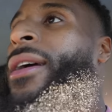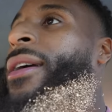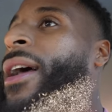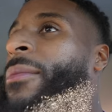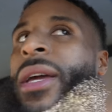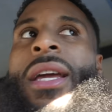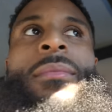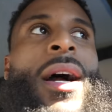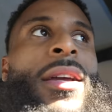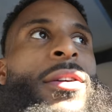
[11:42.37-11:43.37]
you know what I mean,
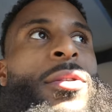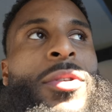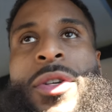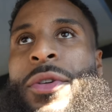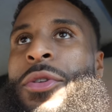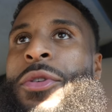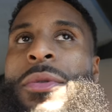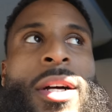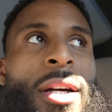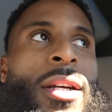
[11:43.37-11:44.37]
my
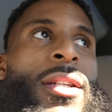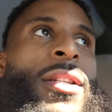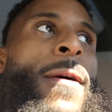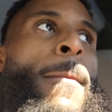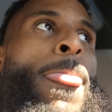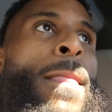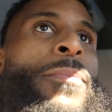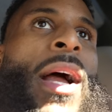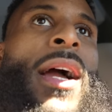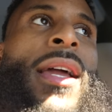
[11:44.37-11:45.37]
YouTube, cause
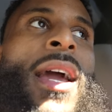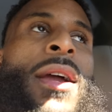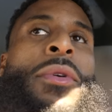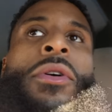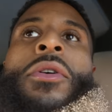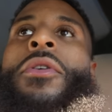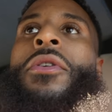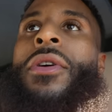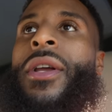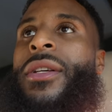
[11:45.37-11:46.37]
I can't
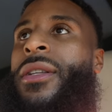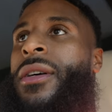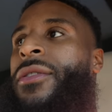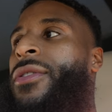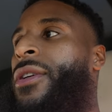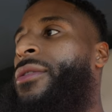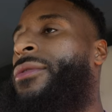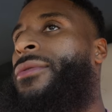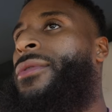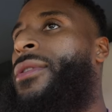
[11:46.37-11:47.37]
record and stuff. So
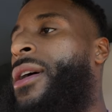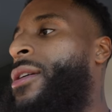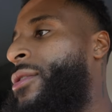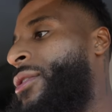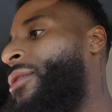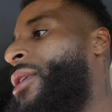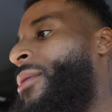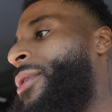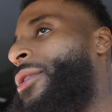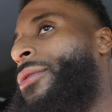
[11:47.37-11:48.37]
I don't know what
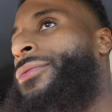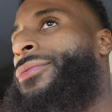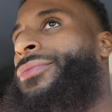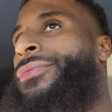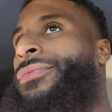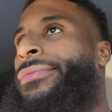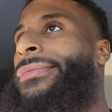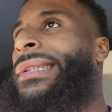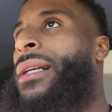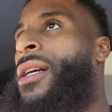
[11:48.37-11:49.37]
I'm gonna do
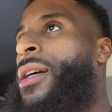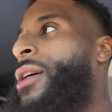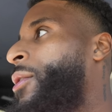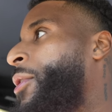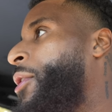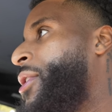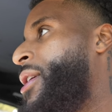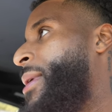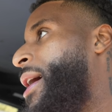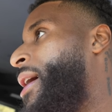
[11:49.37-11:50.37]
we gonna
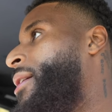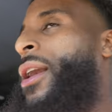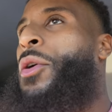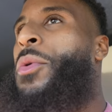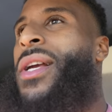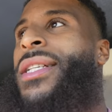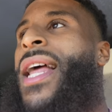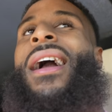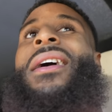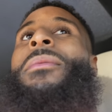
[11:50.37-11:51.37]
see, man. No, we is
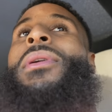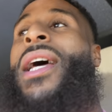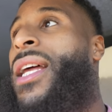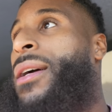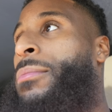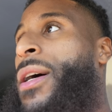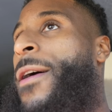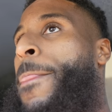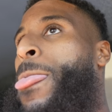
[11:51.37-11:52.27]
not complaining, but